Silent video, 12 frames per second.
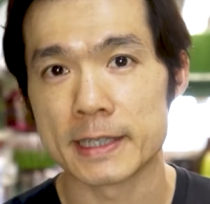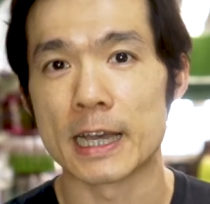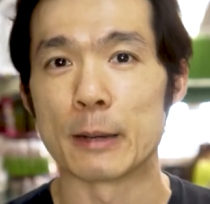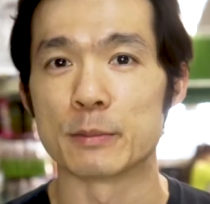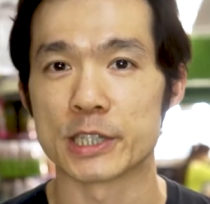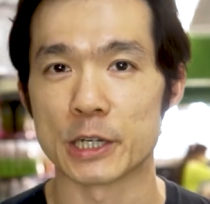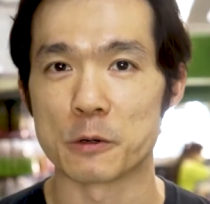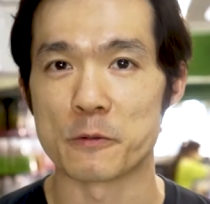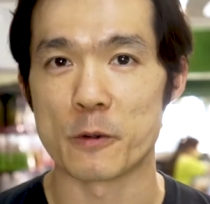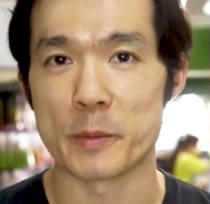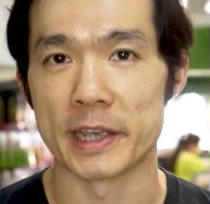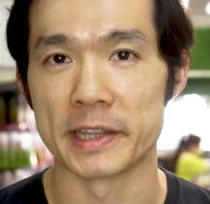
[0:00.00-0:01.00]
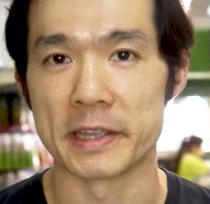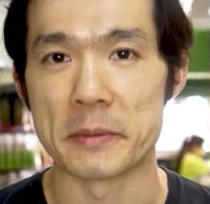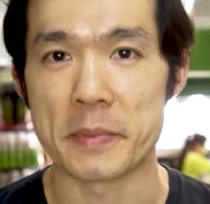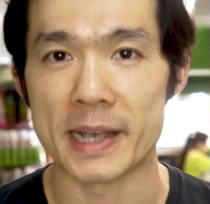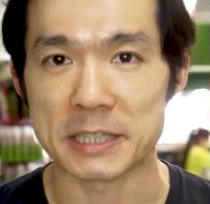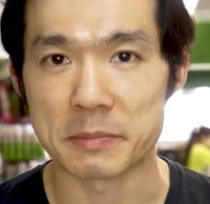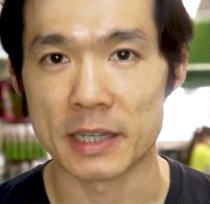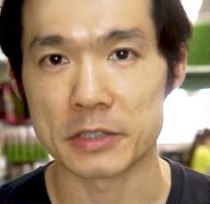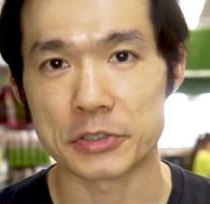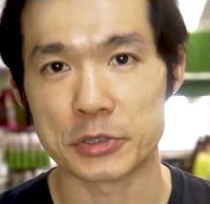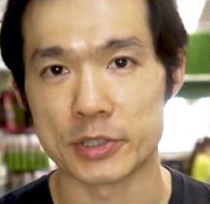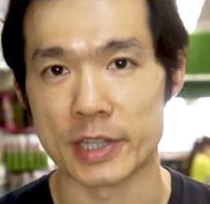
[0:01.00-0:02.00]
I'm Cheng from 8 Smart.
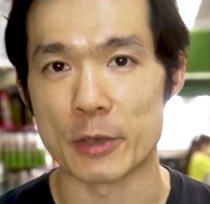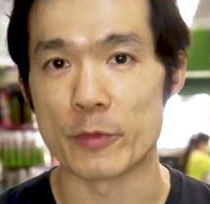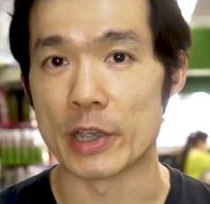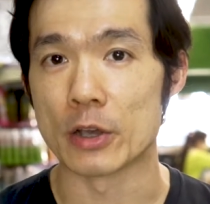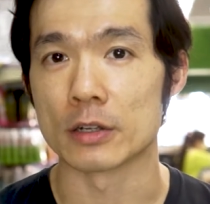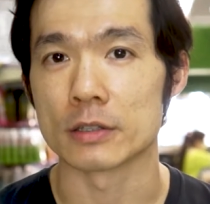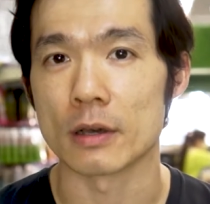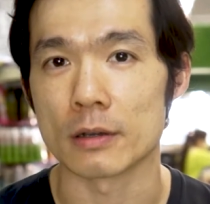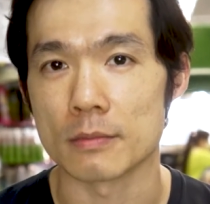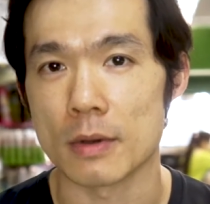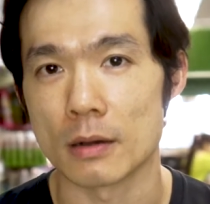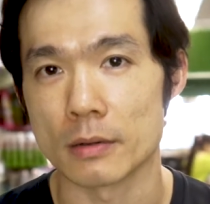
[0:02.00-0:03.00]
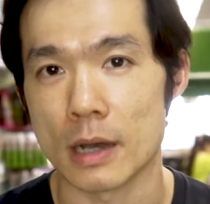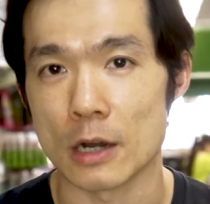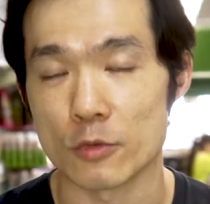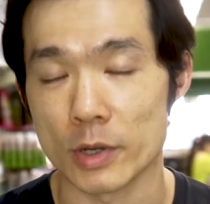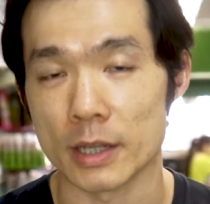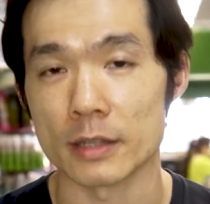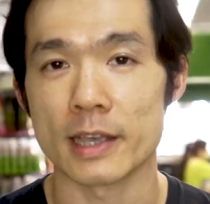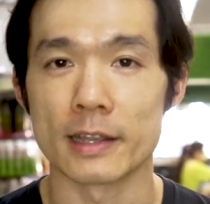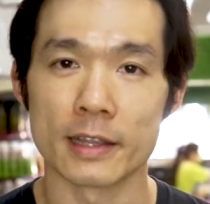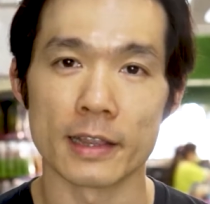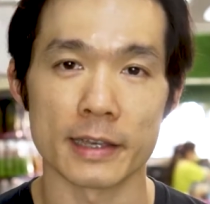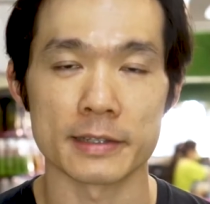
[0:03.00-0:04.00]
Today we're going to talk about Arowana
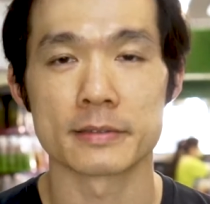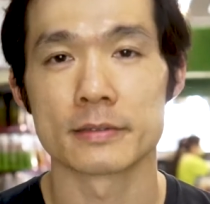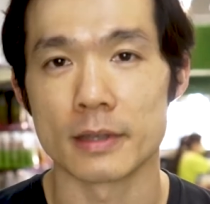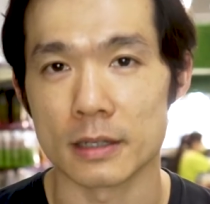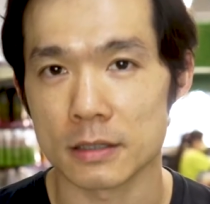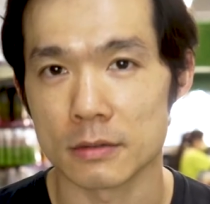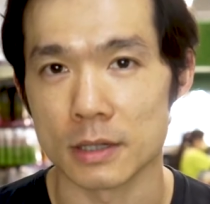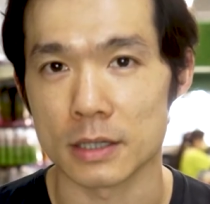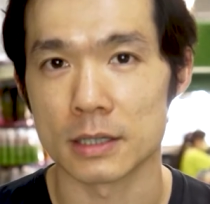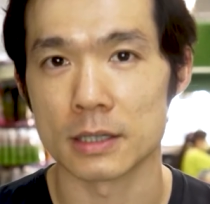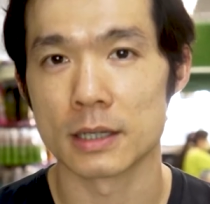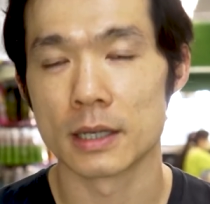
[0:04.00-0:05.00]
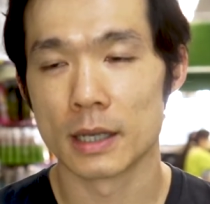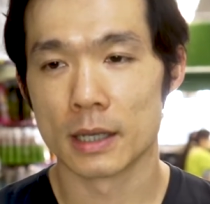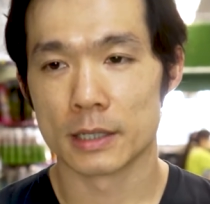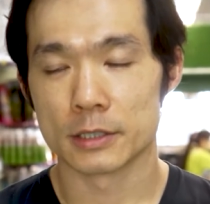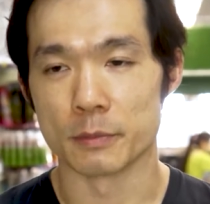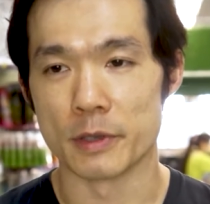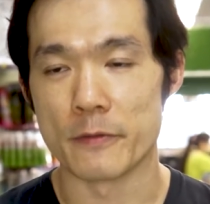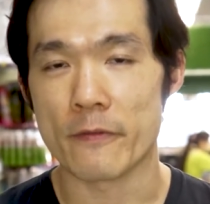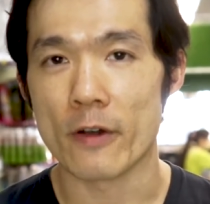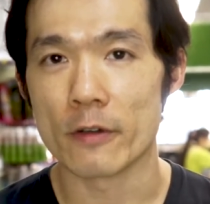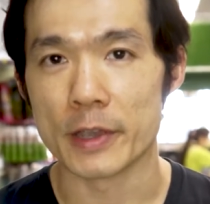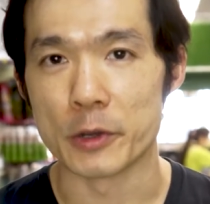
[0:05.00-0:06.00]
tanning light. Does it work? So
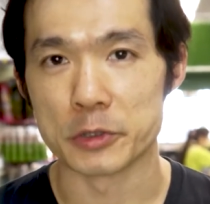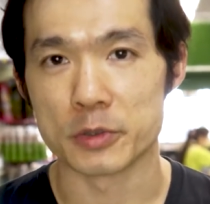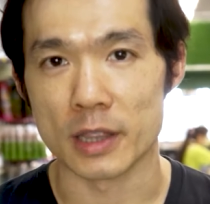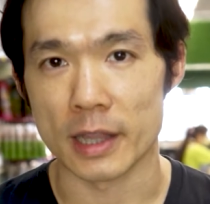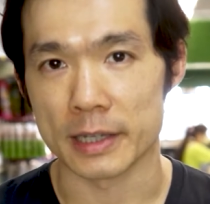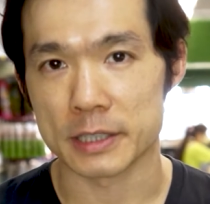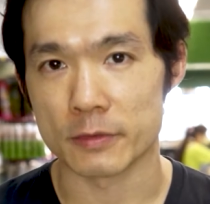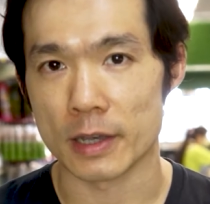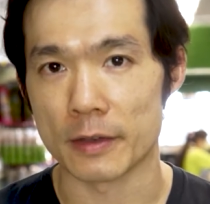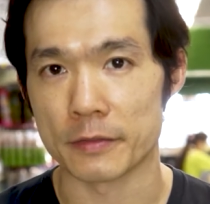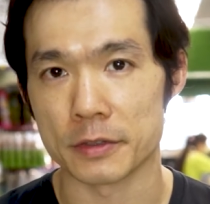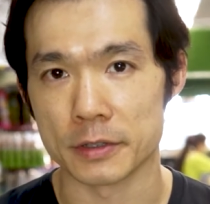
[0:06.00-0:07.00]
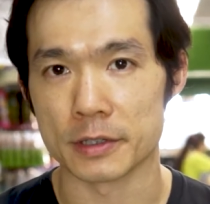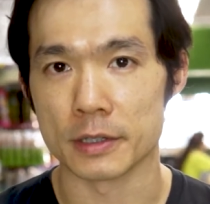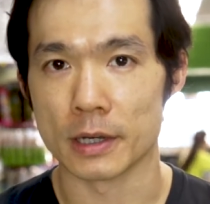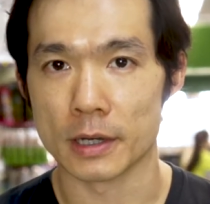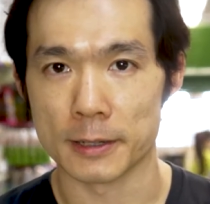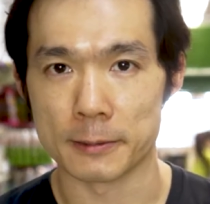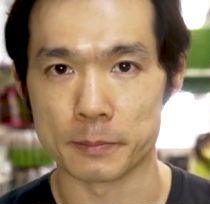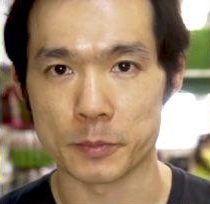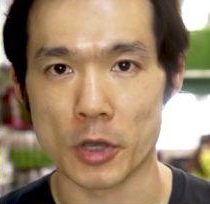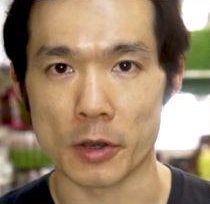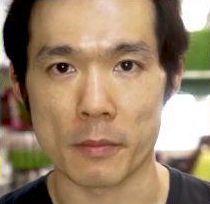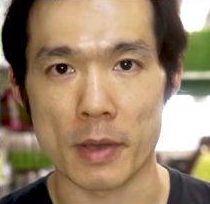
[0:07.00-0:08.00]
before we go into lights, we have to
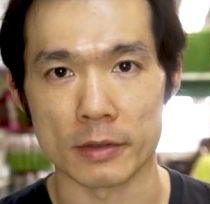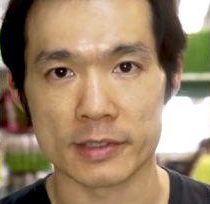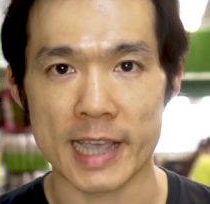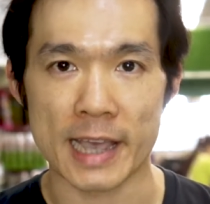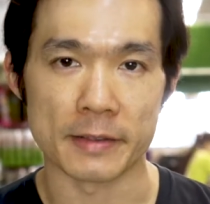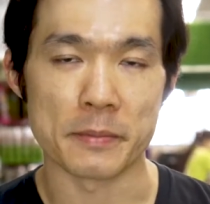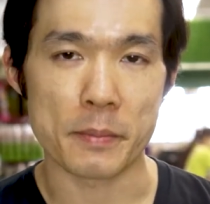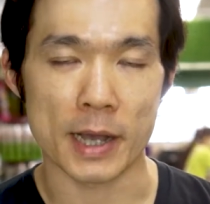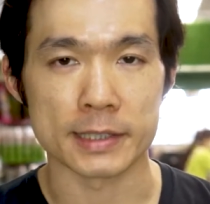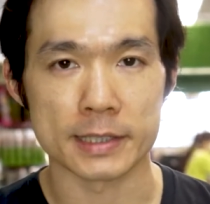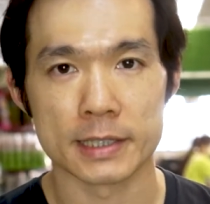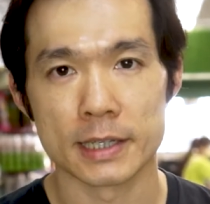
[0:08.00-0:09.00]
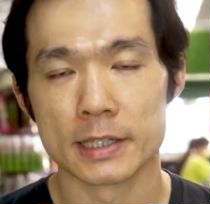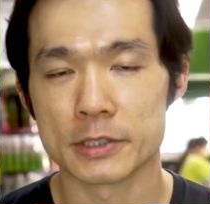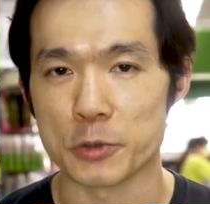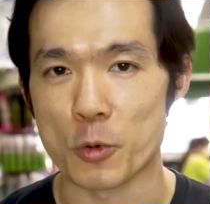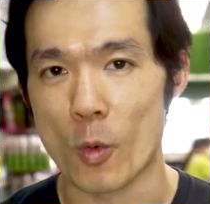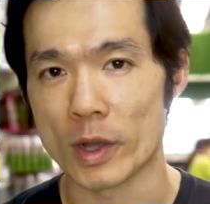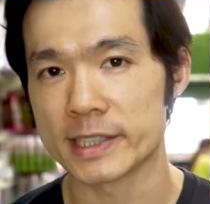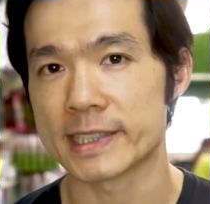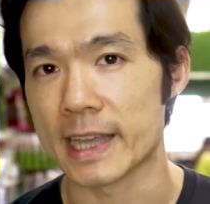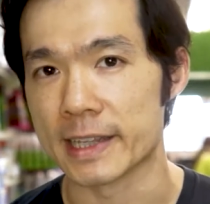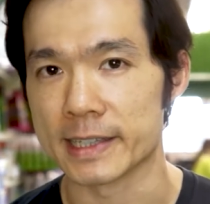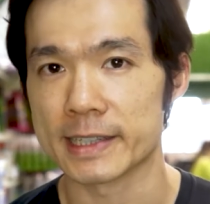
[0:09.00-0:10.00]
talk about tanning parts. So what's
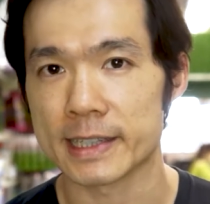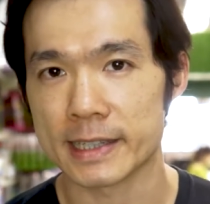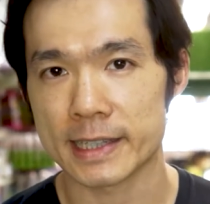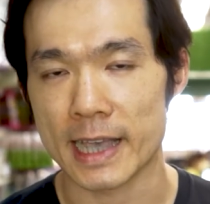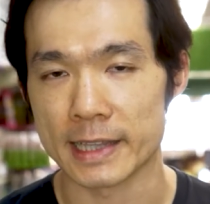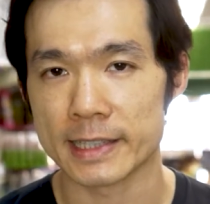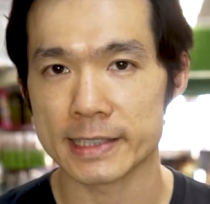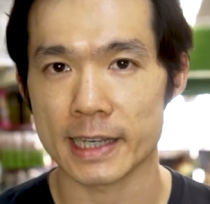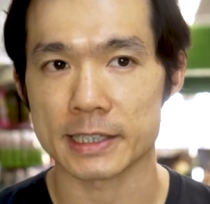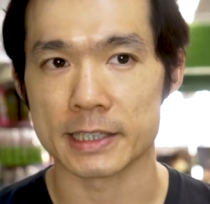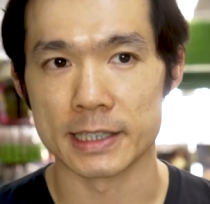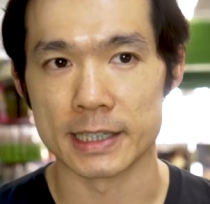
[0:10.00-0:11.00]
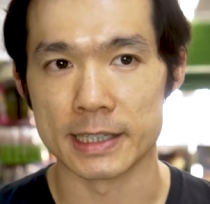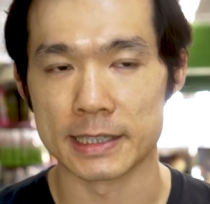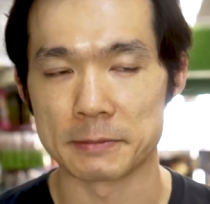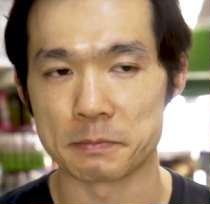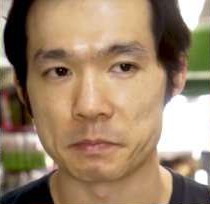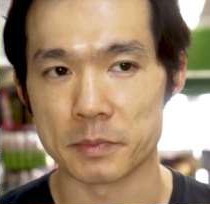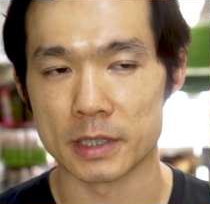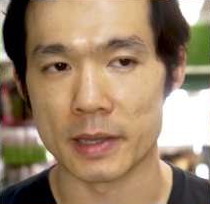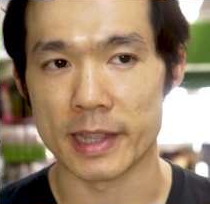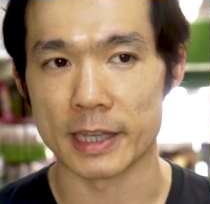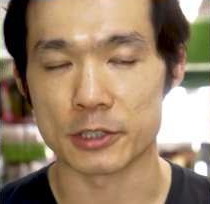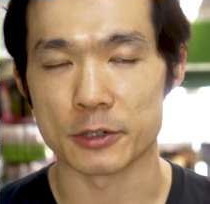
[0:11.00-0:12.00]
tanning? Tanning is actually the
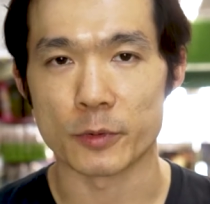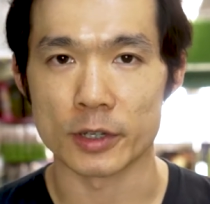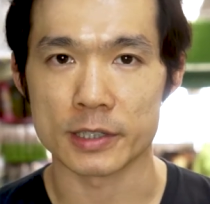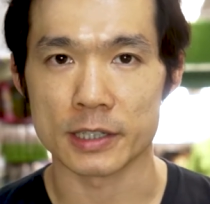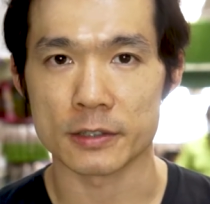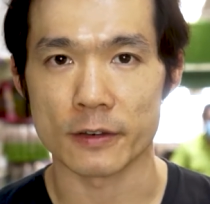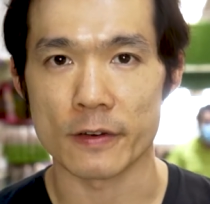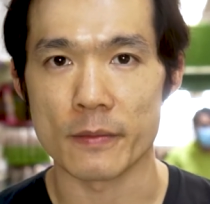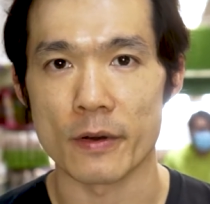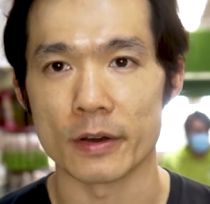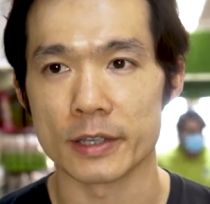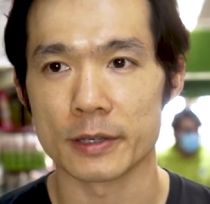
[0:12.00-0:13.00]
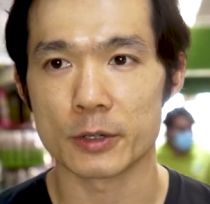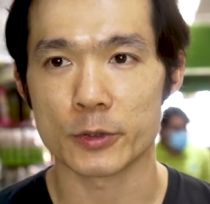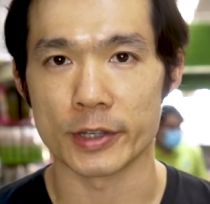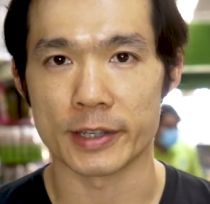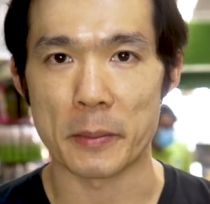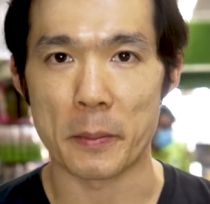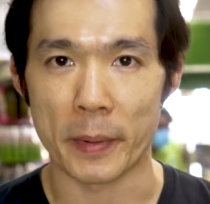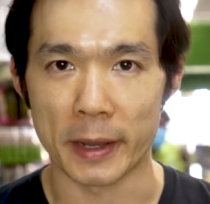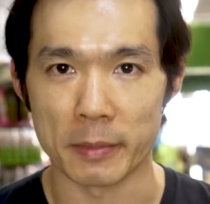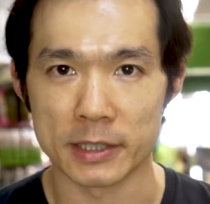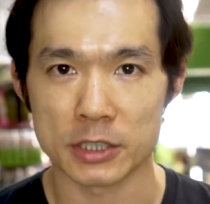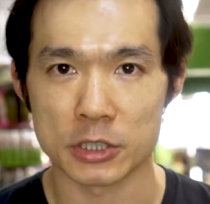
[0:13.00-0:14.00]
natural process of our body creating
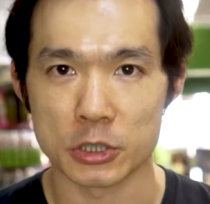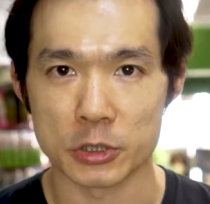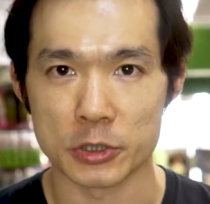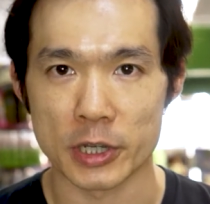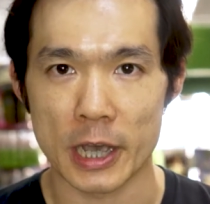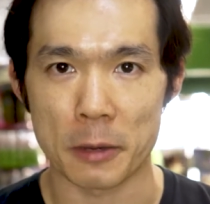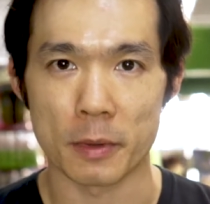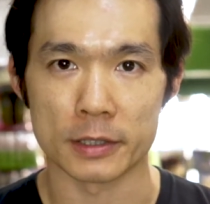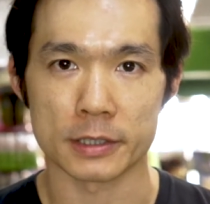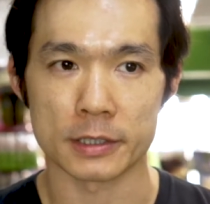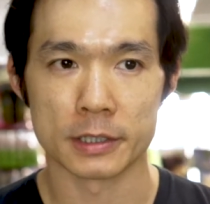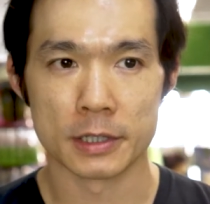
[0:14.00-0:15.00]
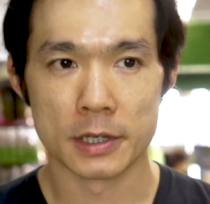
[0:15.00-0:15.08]
pigments to help us